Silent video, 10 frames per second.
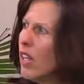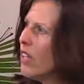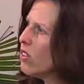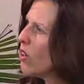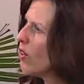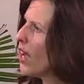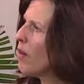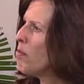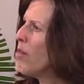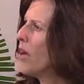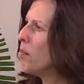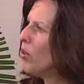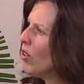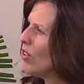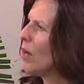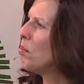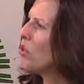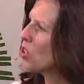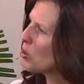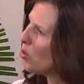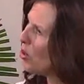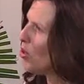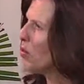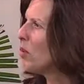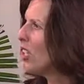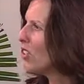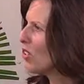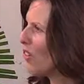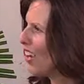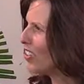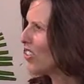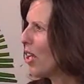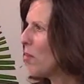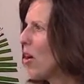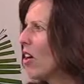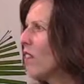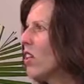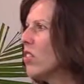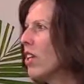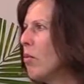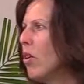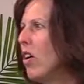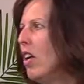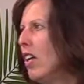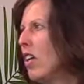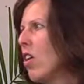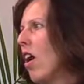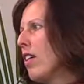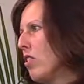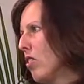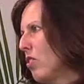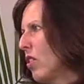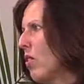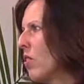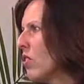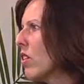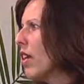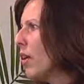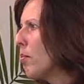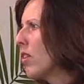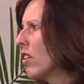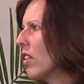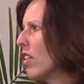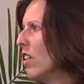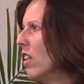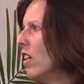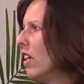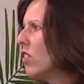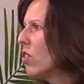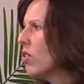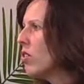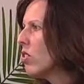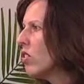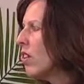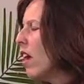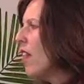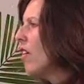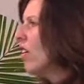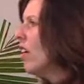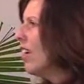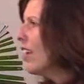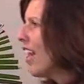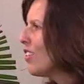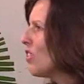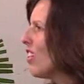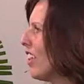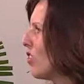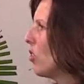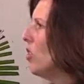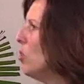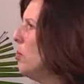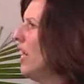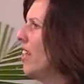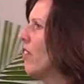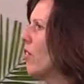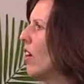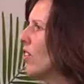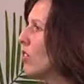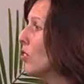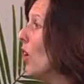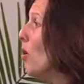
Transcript: And so that, that pull, that push-pull piece of us, that part of us that will cause us to go to sleep. And so this is another lesson that is illuminated for us is